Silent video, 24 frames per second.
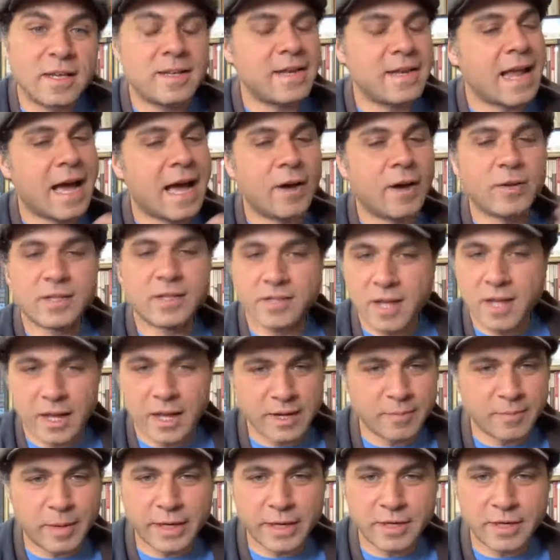now it's
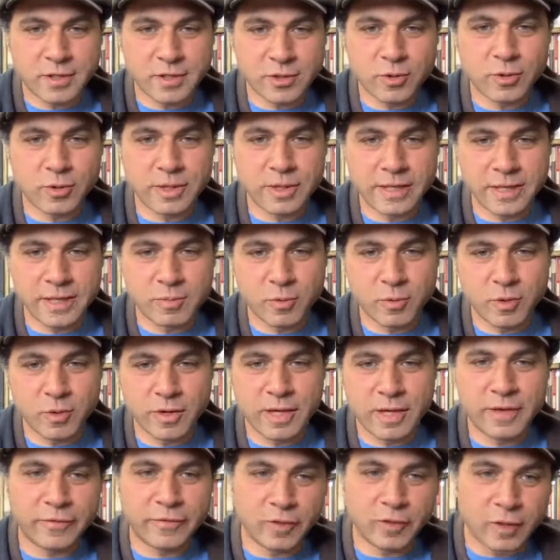not in my control
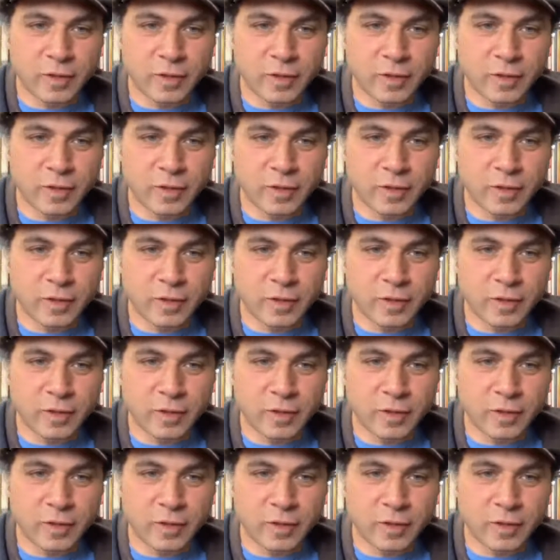anymore. If you